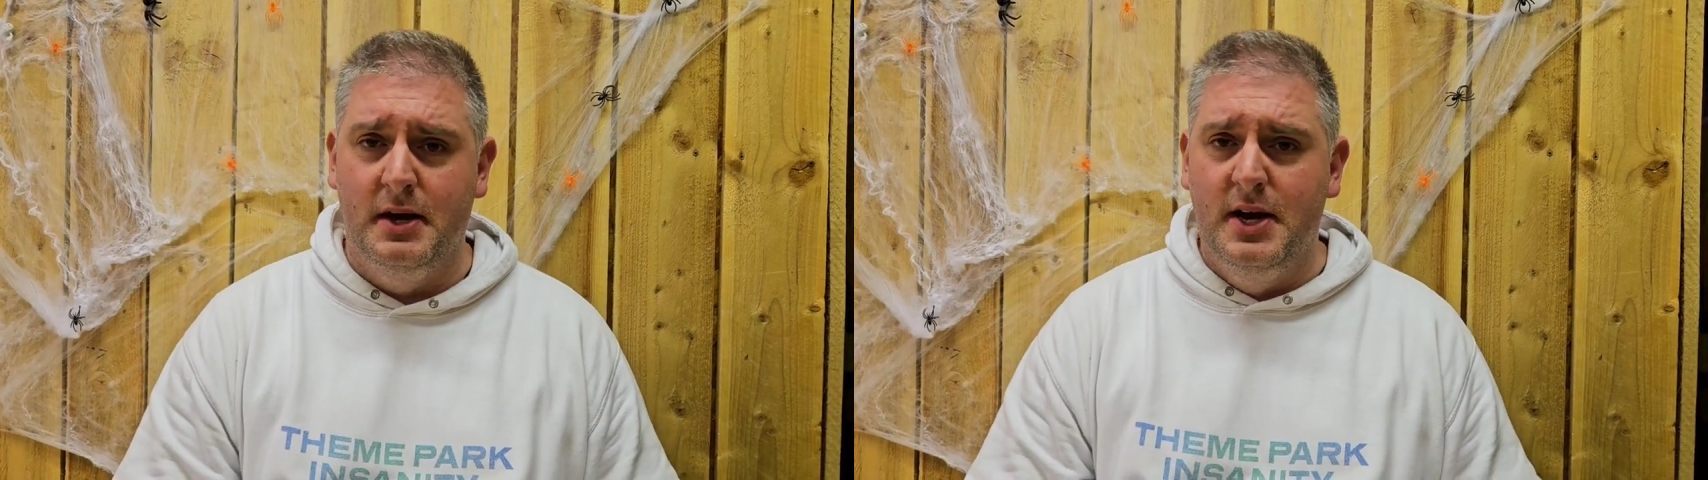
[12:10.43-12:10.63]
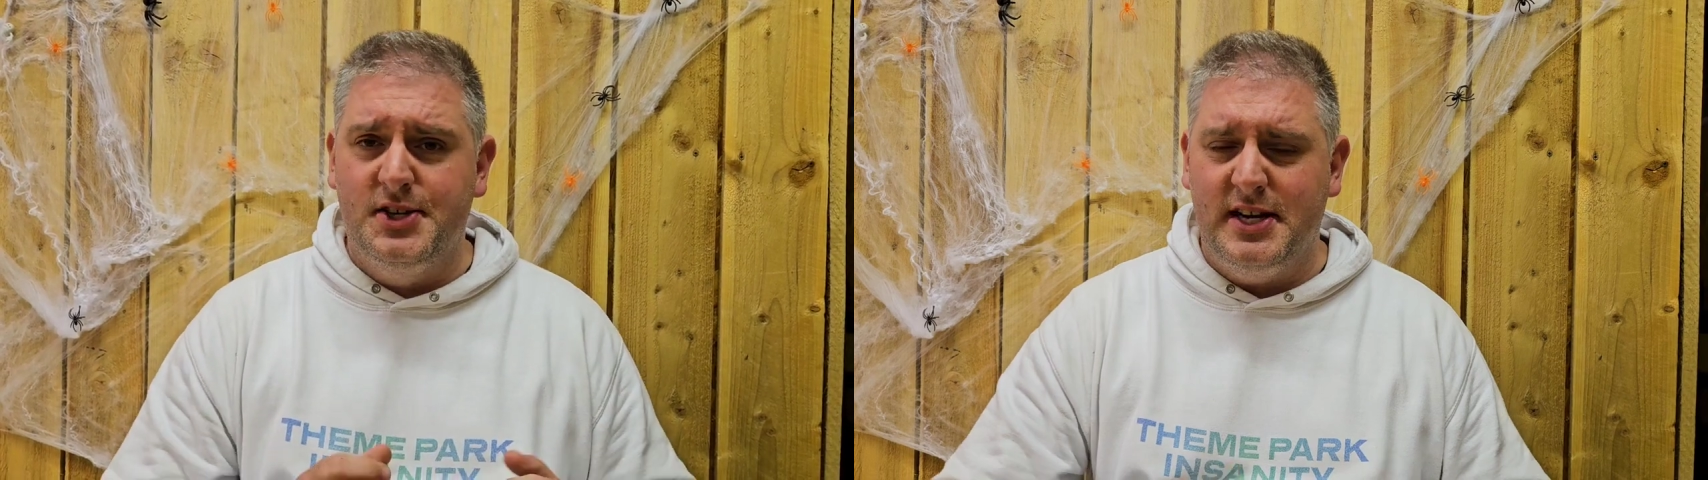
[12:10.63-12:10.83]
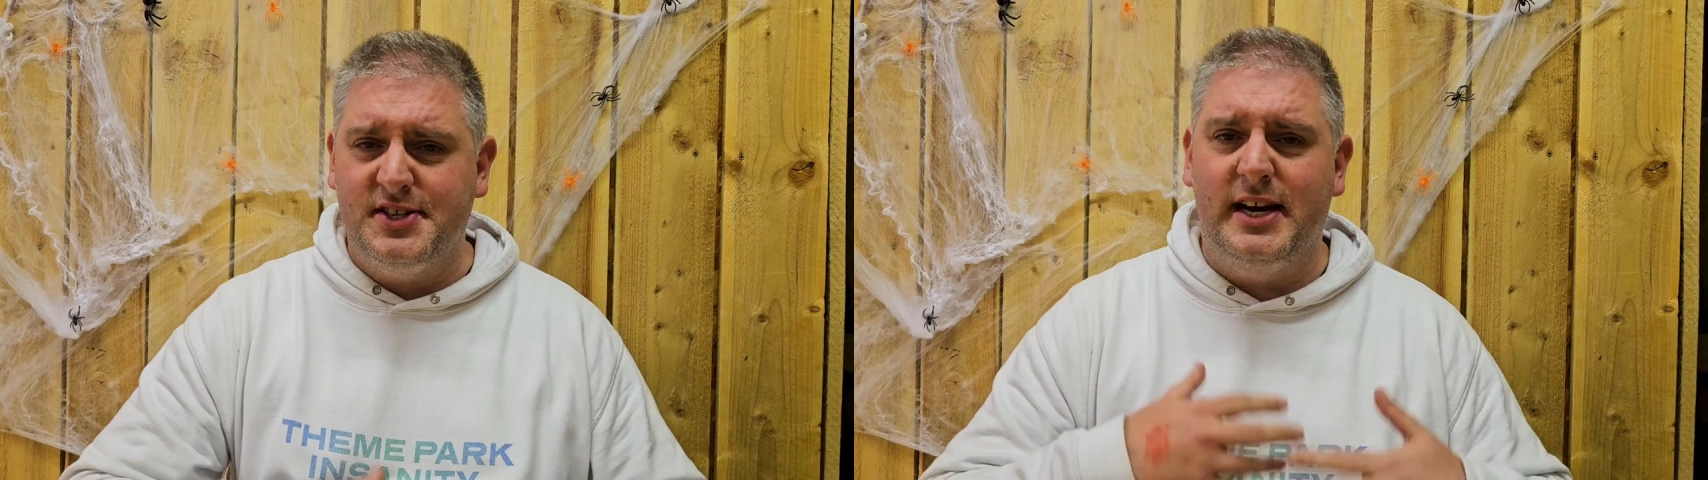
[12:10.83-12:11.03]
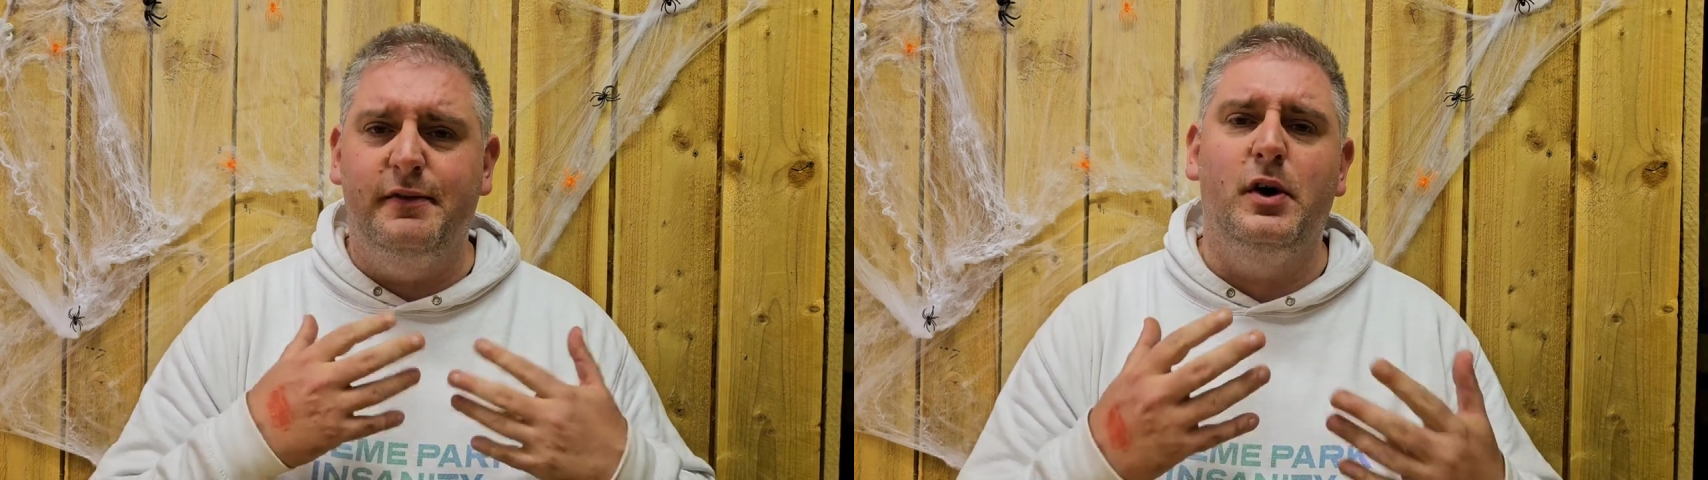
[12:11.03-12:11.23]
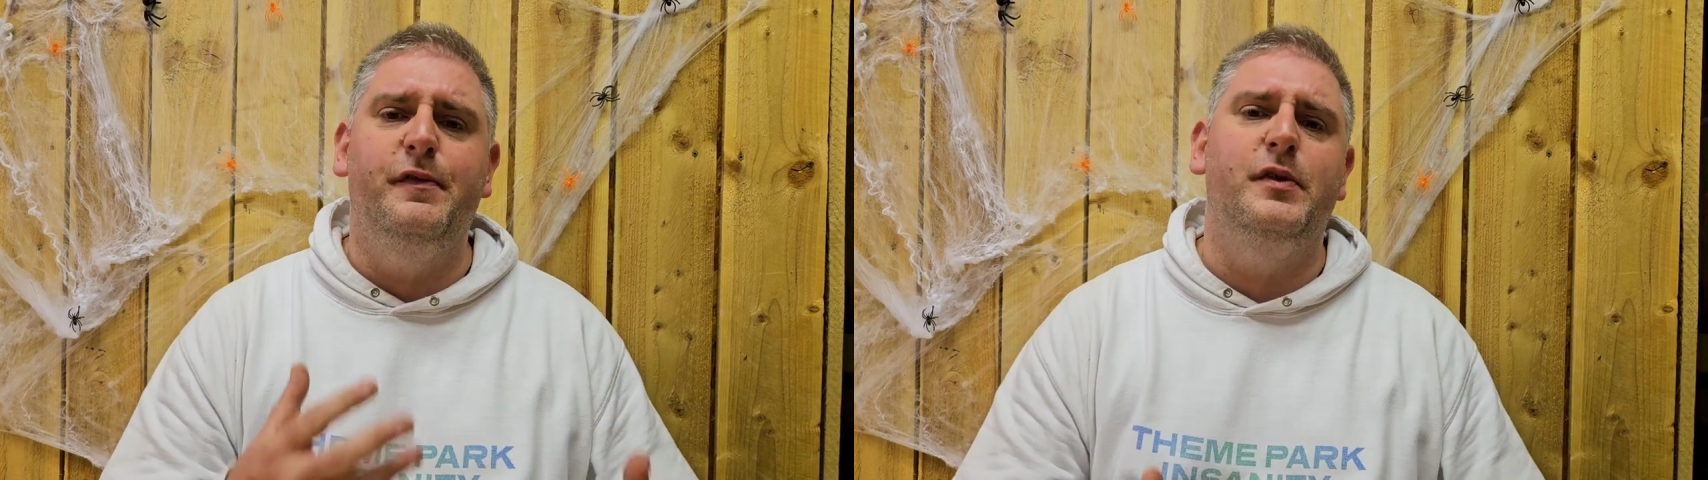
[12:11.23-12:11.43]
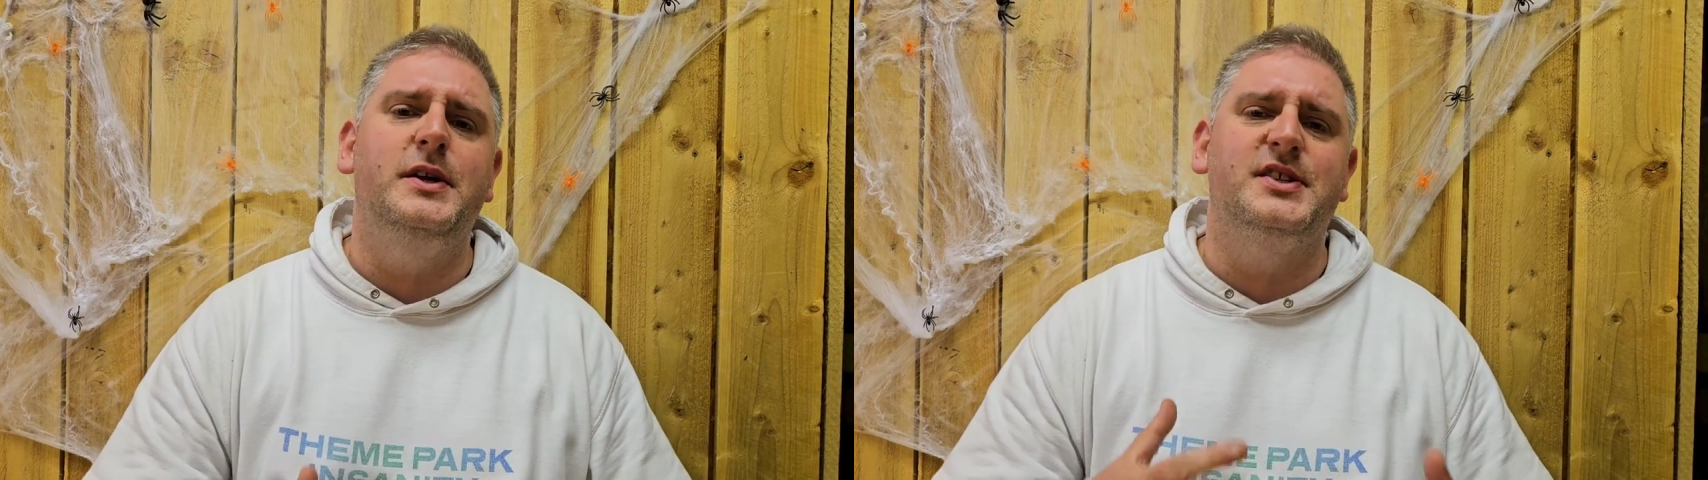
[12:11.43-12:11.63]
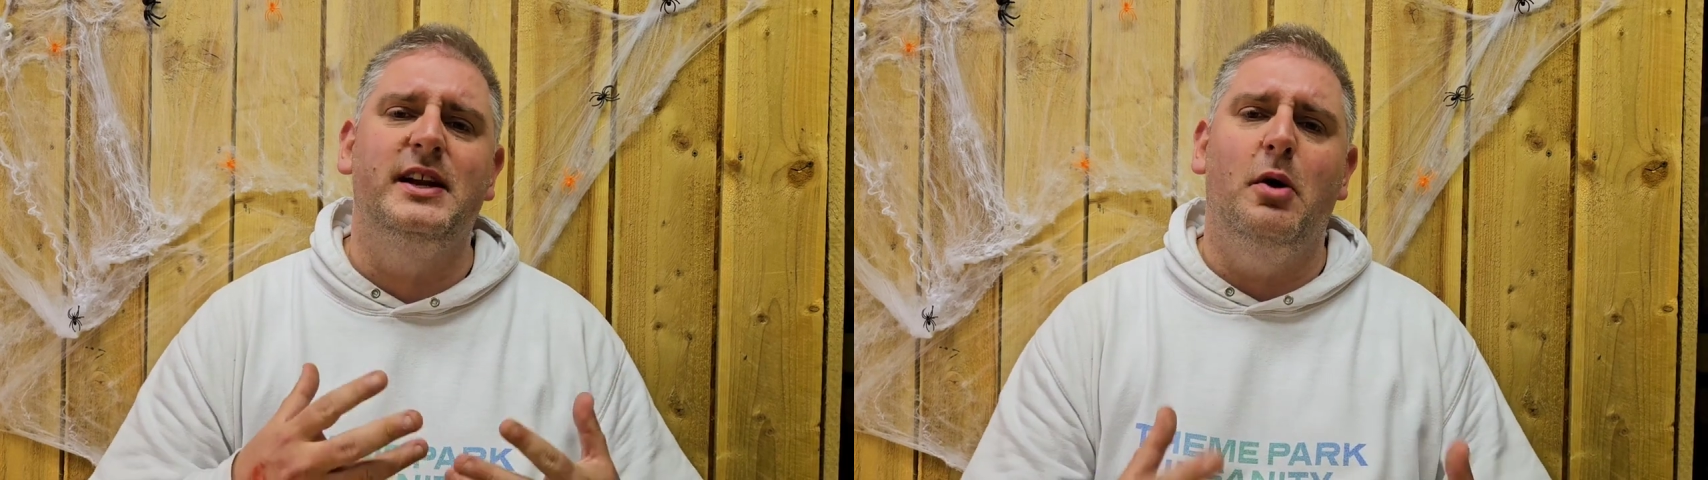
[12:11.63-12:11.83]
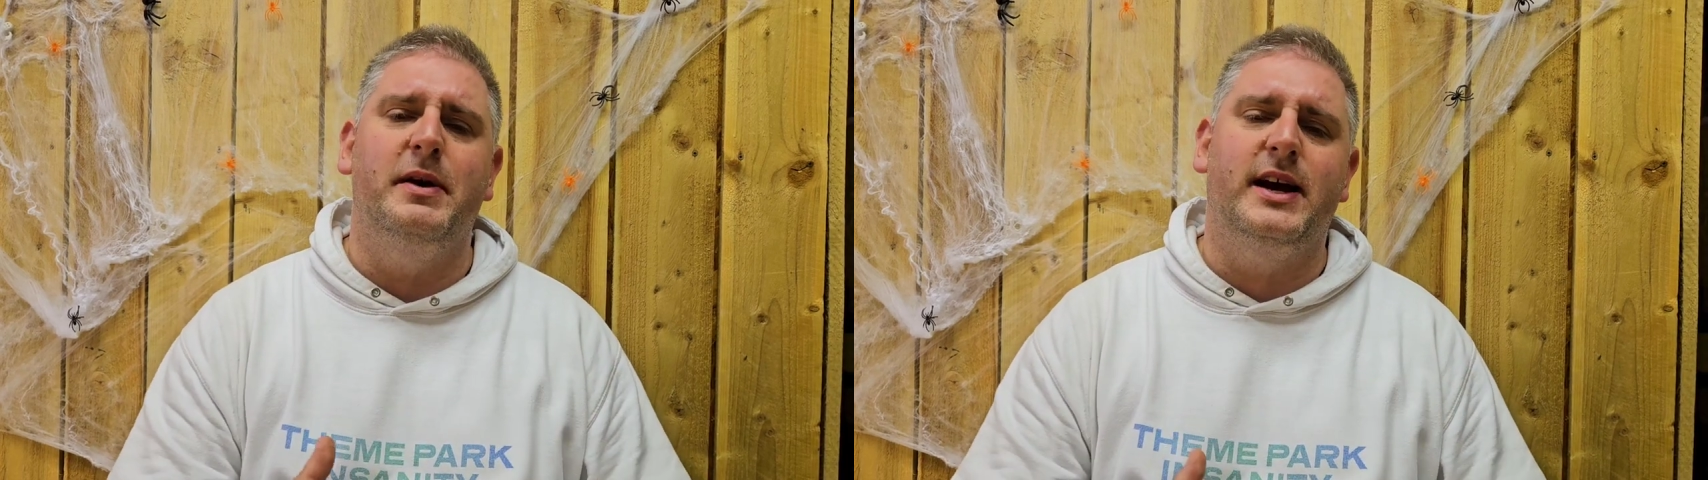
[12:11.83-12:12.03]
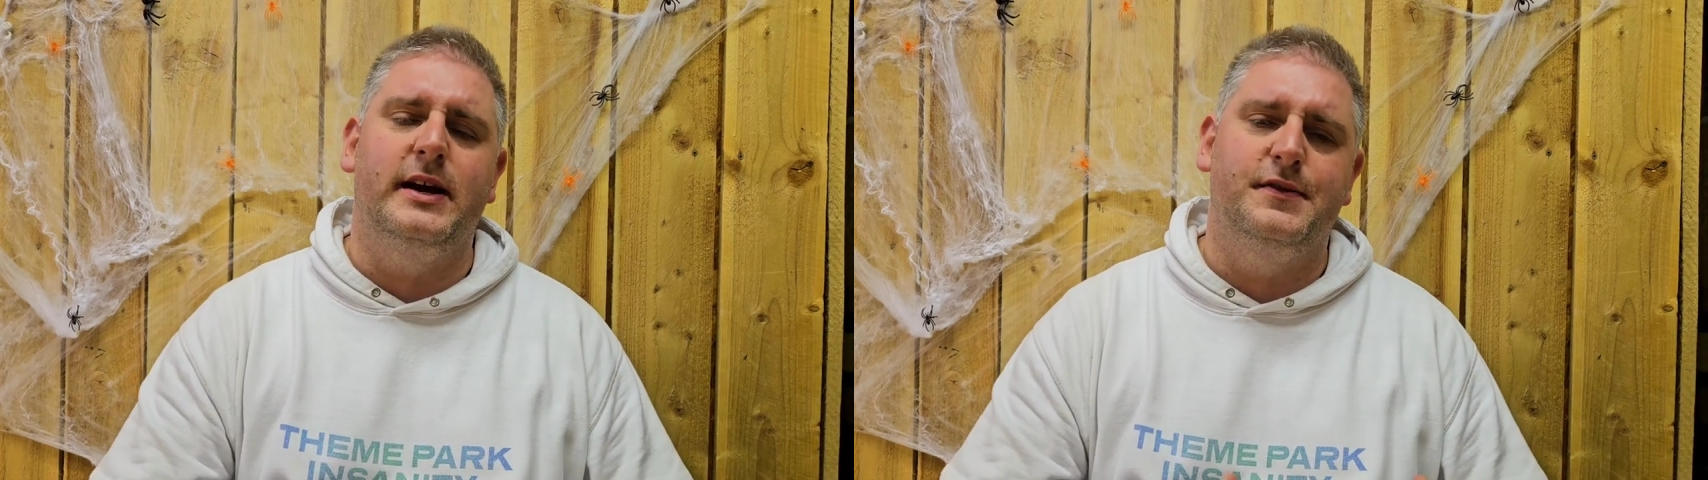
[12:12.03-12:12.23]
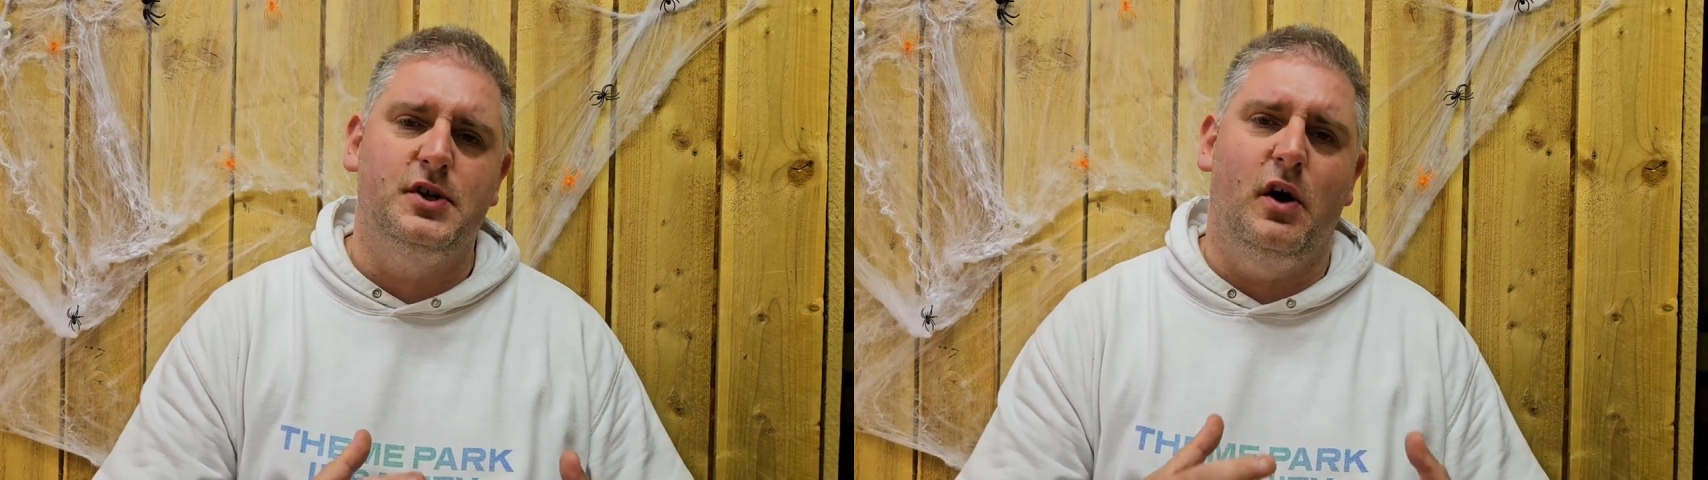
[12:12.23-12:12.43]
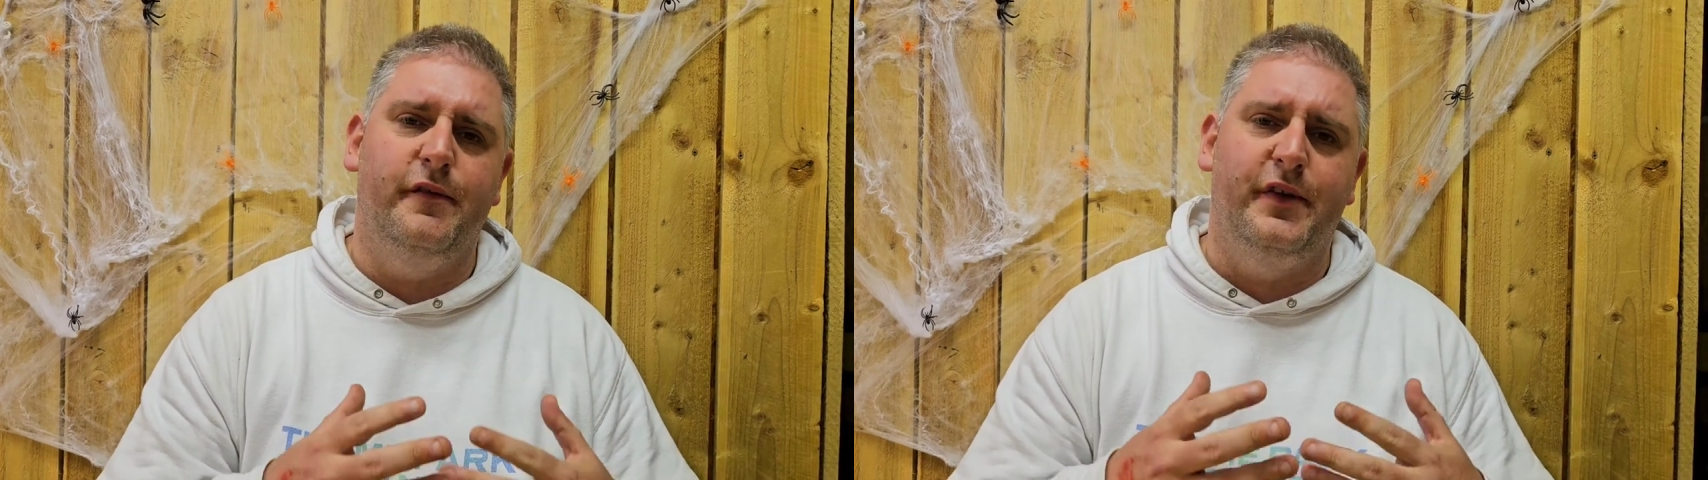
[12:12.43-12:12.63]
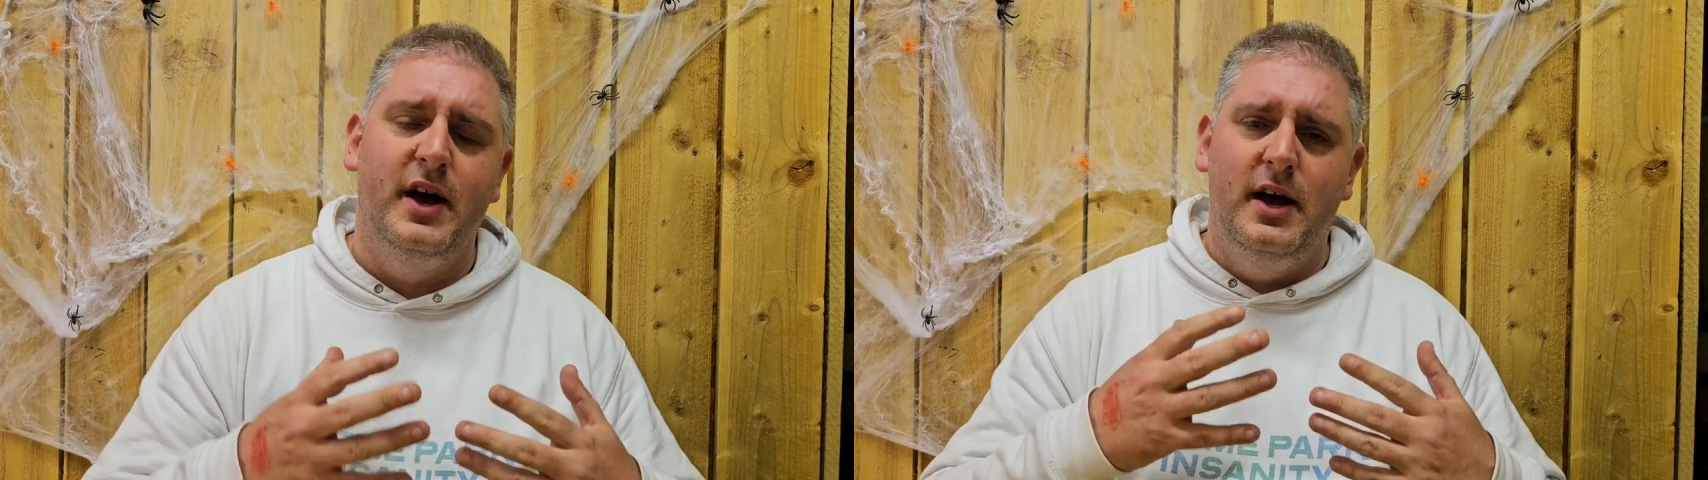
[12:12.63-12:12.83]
So let's kind of go through these a little bit, kind of sort of,